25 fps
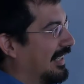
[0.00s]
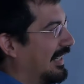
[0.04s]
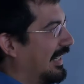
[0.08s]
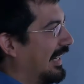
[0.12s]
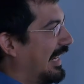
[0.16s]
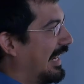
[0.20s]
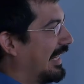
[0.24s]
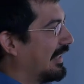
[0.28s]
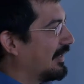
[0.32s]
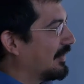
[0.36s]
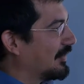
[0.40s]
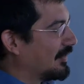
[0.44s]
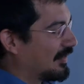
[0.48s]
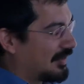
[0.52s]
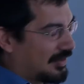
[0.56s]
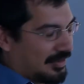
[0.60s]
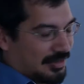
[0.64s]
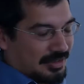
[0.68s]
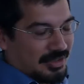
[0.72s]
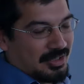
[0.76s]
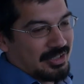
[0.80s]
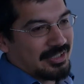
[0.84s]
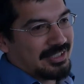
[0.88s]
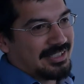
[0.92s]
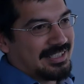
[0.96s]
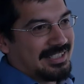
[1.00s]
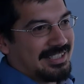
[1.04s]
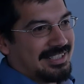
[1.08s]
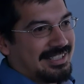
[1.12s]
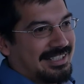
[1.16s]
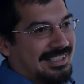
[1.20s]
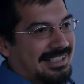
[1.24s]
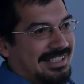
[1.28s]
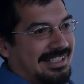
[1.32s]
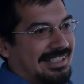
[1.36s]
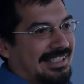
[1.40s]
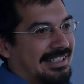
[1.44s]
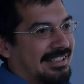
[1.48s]
and look to
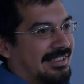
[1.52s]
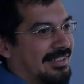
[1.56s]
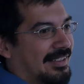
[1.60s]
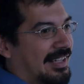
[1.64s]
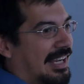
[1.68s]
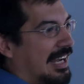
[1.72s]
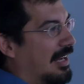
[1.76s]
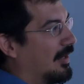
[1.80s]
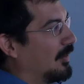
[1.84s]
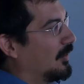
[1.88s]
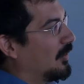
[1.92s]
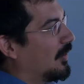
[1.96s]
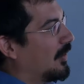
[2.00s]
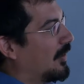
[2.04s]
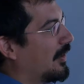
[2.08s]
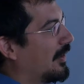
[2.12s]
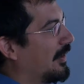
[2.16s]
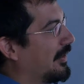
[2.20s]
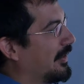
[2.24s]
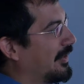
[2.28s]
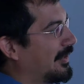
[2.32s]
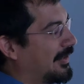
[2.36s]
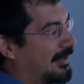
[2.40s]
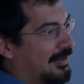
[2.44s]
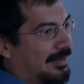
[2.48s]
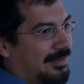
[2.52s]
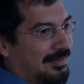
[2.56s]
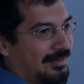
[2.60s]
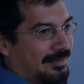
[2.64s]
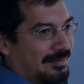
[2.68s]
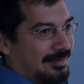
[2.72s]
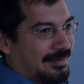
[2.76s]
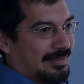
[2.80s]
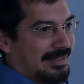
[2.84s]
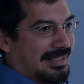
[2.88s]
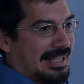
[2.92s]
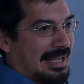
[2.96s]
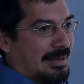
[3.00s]
see how large
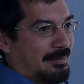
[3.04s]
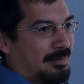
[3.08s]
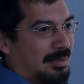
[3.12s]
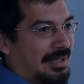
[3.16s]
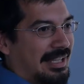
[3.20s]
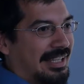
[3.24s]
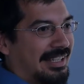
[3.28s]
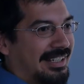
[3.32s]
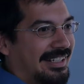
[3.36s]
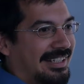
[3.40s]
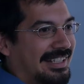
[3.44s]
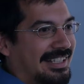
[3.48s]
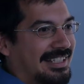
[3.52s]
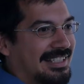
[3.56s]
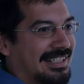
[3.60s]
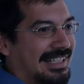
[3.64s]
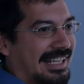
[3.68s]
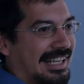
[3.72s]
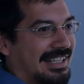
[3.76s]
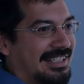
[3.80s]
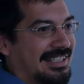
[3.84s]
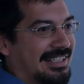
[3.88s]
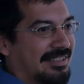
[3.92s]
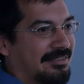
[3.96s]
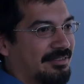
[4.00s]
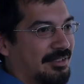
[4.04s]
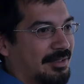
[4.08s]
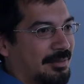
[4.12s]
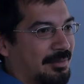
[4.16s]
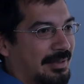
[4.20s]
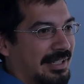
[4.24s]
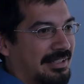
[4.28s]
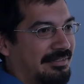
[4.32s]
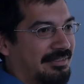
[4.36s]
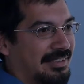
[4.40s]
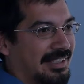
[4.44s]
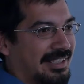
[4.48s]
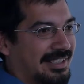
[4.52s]
that planet is at different
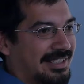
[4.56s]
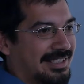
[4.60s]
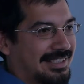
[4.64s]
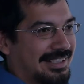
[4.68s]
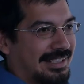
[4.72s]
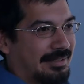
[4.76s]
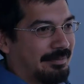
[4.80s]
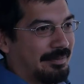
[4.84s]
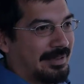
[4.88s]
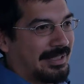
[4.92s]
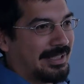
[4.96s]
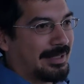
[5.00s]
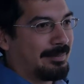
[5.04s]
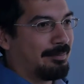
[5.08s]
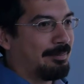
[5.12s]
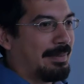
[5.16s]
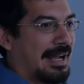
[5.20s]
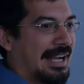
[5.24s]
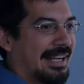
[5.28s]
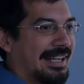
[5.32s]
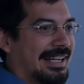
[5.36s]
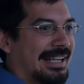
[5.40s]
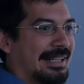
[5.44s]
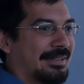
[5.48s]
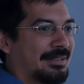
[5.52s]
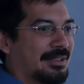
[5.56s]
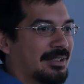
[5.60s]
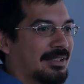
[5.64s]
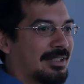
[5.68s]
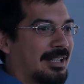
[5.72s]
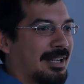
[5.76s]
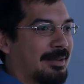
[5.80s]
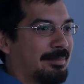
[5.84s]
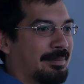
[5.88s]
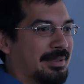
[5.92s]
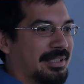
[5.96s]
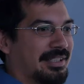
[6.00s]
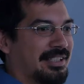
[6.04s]
wavelengths, and we can back out the
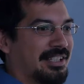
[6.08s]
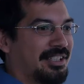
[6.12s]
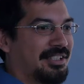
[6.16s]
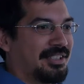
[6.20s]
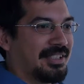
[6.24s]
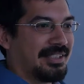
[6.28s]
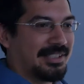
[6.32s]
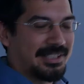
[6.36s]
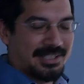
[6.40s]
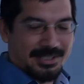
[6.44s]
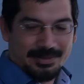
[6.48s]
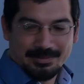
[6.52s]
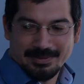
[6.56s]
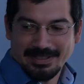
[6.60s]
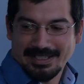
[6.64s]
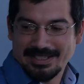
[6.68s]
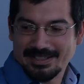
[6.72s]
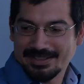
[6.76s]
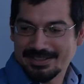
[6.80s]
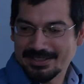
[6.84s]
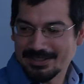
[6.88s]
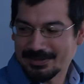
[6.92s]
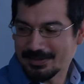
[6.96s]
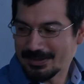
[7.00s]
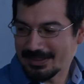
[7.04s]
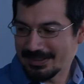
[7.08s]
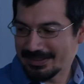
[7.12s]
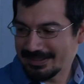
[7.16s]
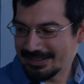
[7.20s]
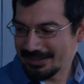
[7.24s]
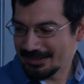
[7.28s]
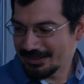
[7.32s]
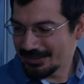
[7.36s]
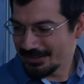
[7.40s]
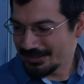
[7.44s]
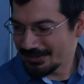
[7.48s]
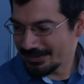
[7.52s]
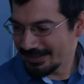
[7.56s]
composition this way. So I'll
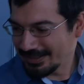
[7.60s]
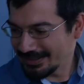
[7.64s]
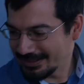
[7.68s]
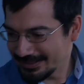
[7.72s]
illustrate